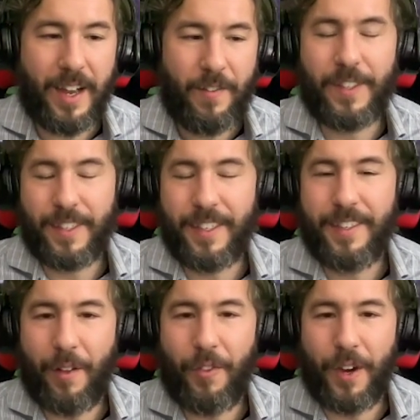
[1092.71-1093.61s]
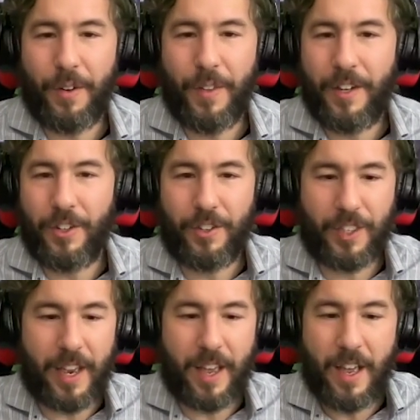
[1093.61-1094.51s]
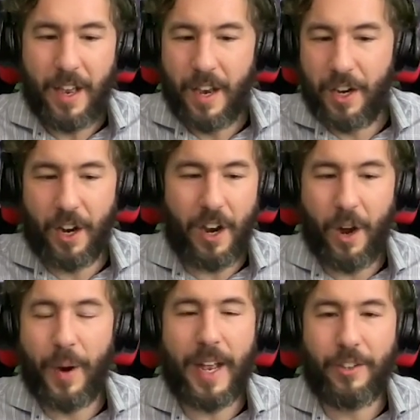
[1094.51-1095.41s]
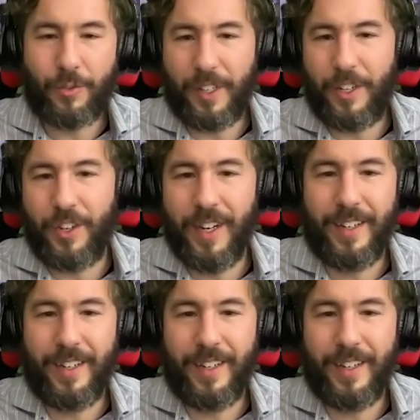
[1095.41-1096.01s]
physicists out there that are just gung-ho against religion.